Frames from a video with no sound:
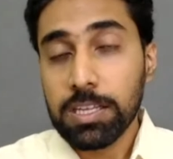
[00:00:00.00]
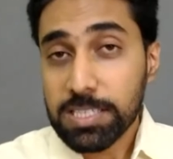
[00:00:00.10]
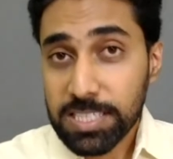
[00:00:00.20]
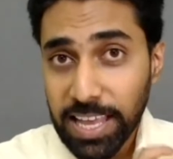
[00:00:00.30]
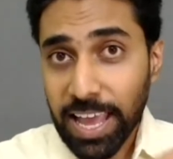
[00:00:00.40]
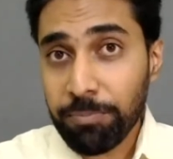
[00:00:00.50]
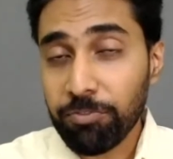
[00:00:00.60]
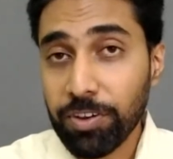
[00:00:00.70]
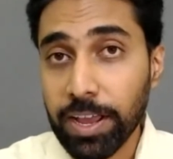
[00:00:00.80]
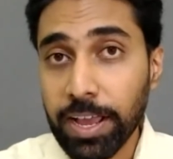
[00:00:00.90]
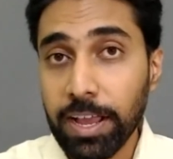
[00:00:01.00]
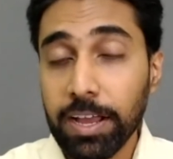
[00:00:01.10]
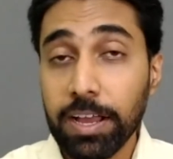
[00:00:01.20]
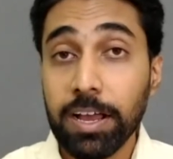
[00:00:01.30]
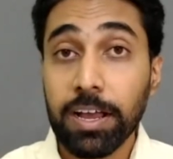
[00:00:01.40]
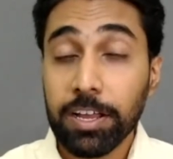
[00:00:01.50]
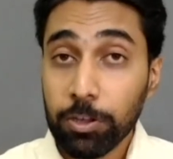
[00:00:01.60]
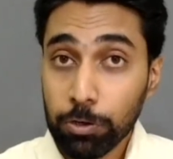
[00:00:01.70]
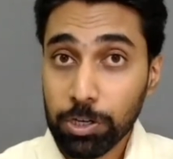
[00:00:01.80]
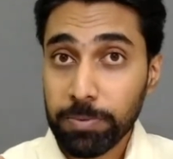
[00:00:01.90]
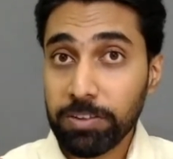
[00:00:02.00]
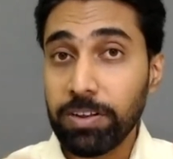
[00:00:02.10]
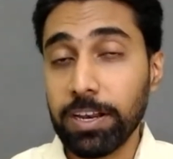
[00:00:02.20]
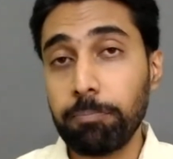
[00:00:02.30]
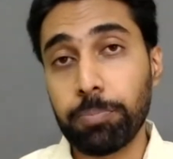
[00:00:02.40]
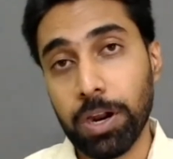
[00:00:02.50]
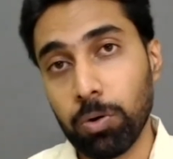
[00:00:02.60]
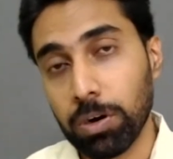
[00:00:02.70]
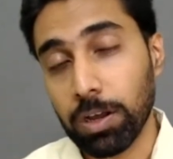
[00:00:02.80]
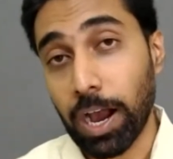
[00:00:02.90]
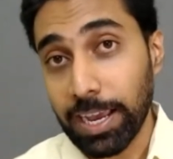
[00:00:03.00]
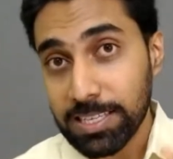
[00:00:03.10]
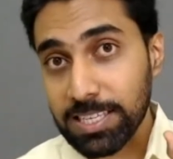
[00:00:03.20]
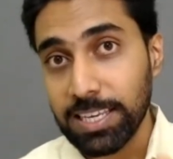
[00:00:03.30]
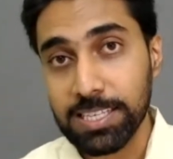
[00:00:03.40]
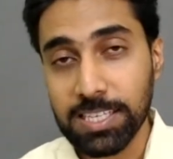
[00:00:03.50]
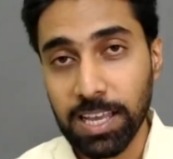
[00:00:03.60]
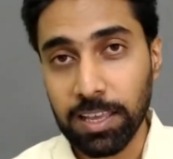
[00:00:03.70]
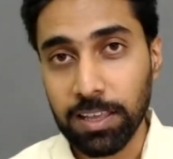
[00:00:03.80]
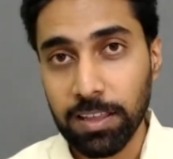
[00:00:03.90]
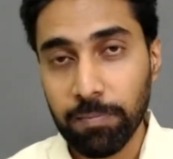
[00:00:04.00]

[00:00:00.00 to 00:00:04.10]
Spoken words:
Same way, you should be very proud. ICSI,